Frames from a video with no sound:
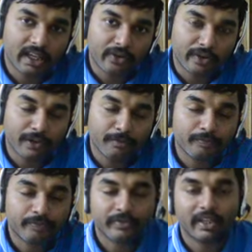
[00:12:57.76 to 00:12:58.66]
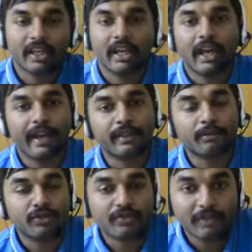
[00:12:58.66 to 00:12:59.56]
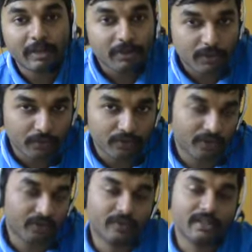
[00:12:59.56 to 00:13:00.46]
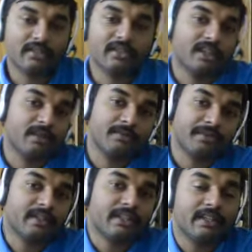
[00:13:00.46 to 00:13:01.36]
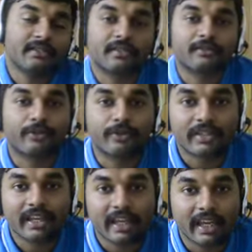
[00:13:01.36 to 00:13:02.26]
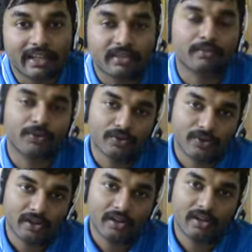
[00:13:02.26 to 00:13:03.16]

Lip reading: Okay, and the most famous boson of recent times is of course the Higgs boson.